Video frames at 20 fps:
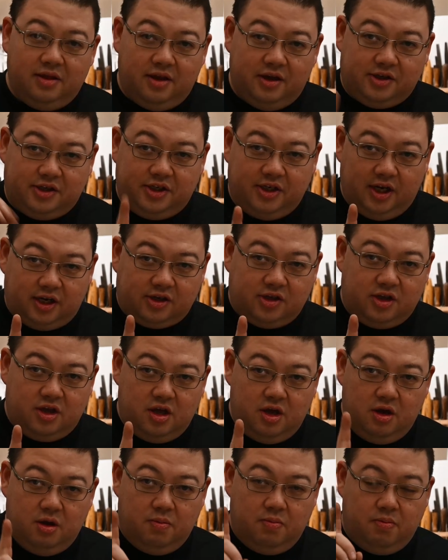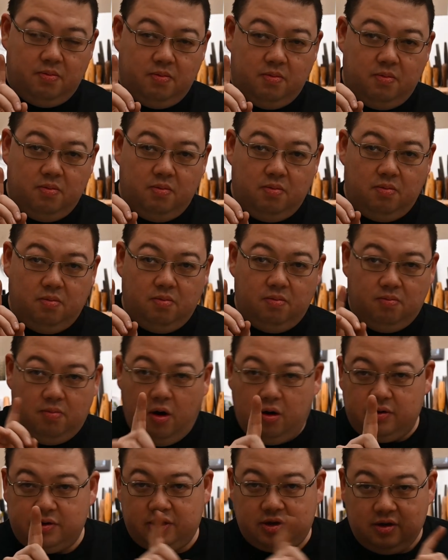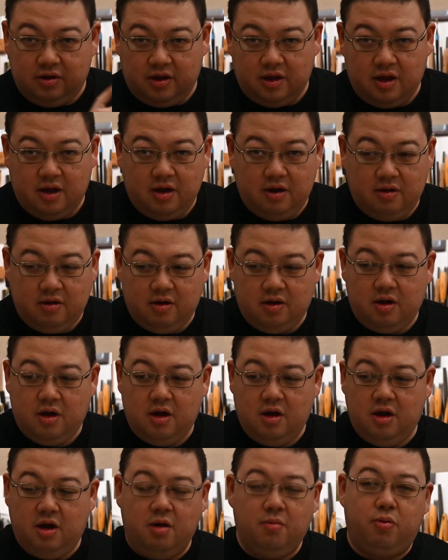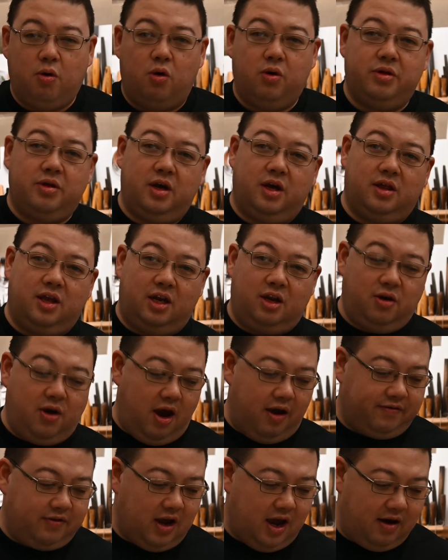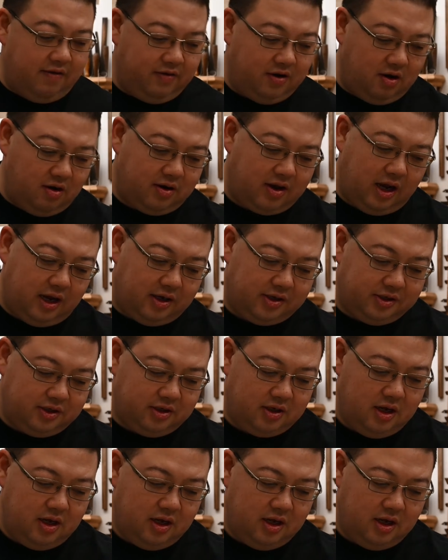The 6th most important thing that you have to have in your case